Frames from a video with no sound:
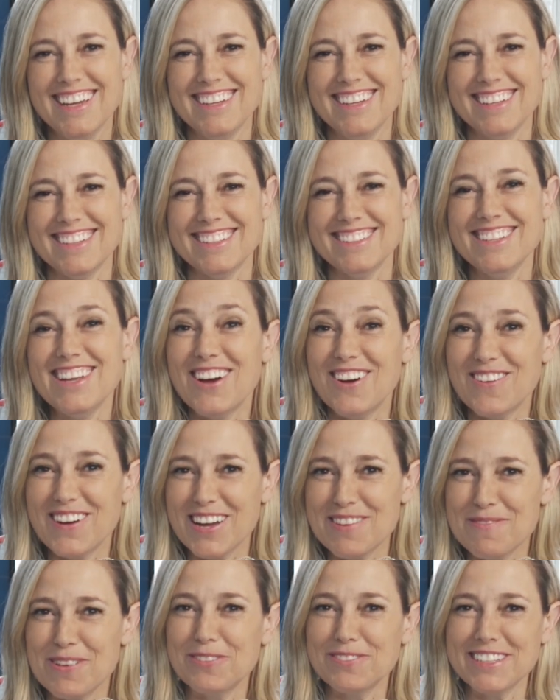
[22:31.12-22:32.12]
No,
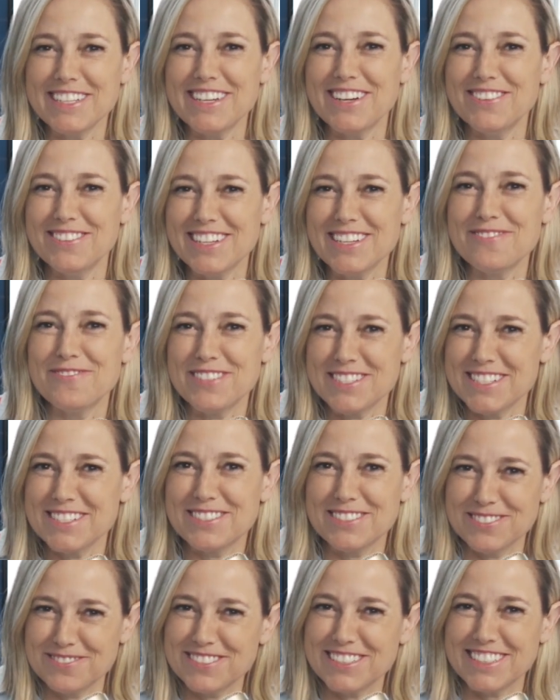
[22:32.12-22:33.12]
I'm only owning
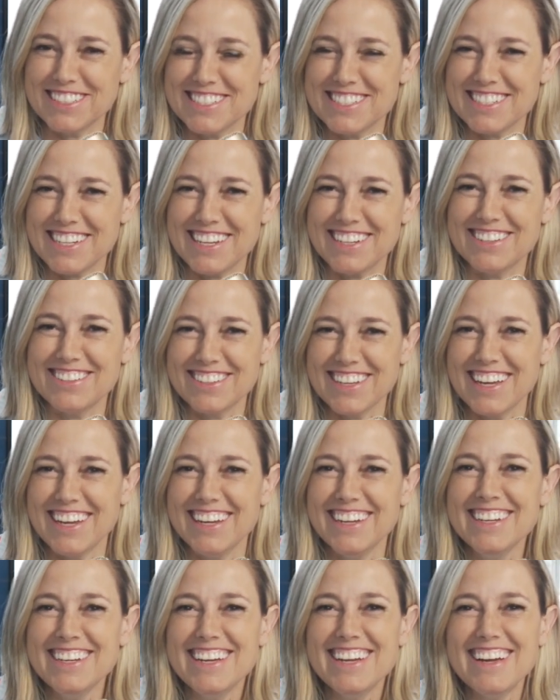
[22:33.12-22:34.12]
physical real estate.
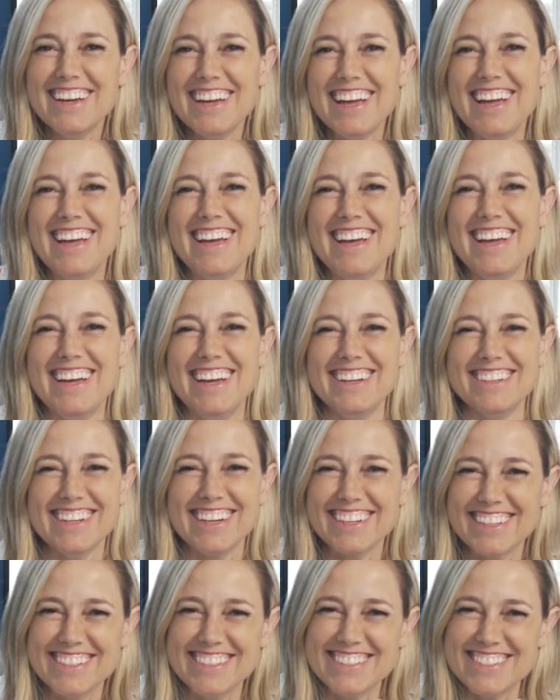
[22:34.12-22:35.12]
Okay, you're
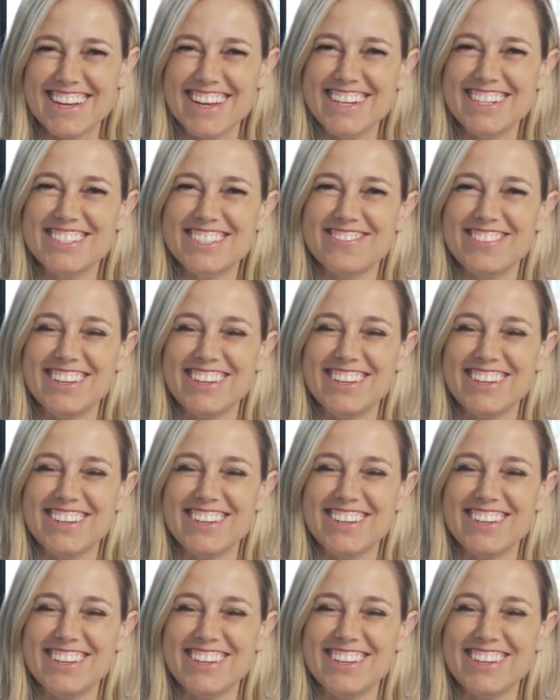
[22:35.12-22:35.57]
not going to change me.